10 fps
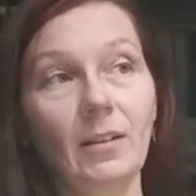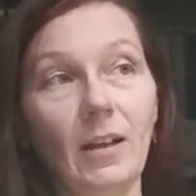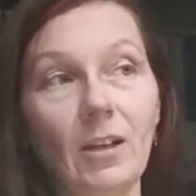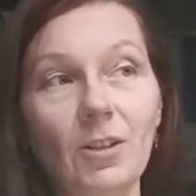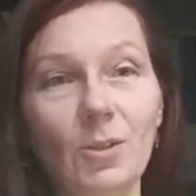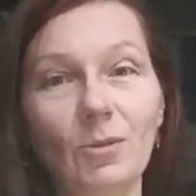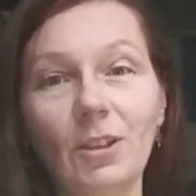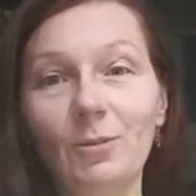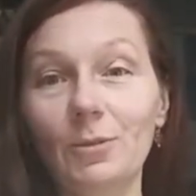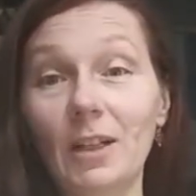I just
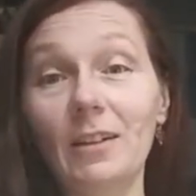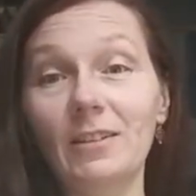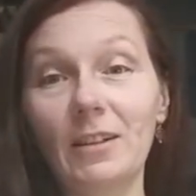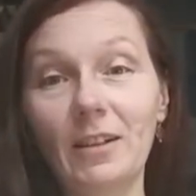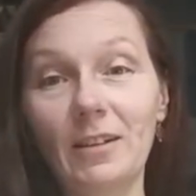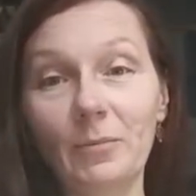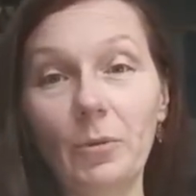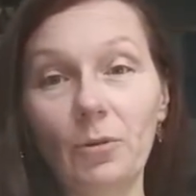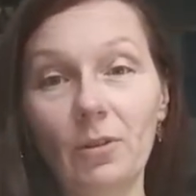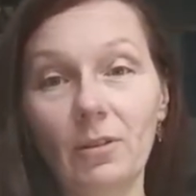wanted to write the
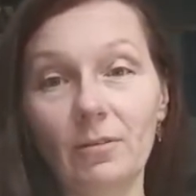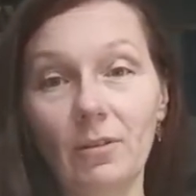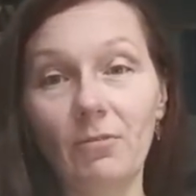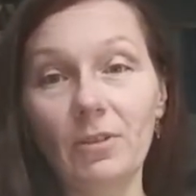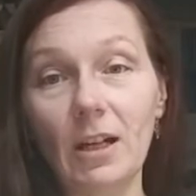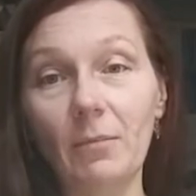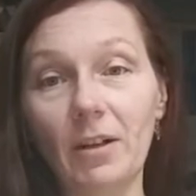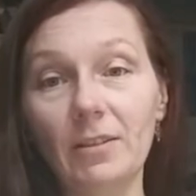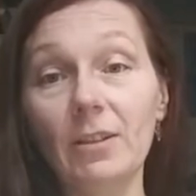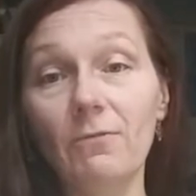book of
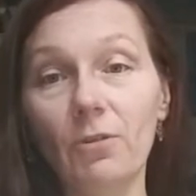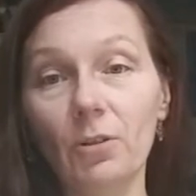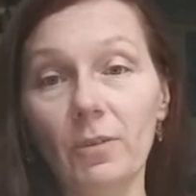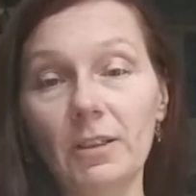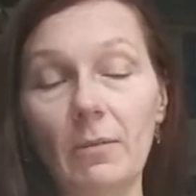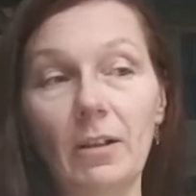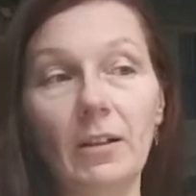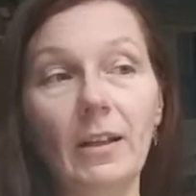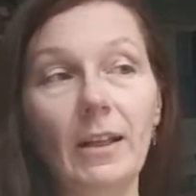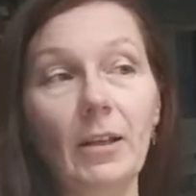grammar, reformed grammar.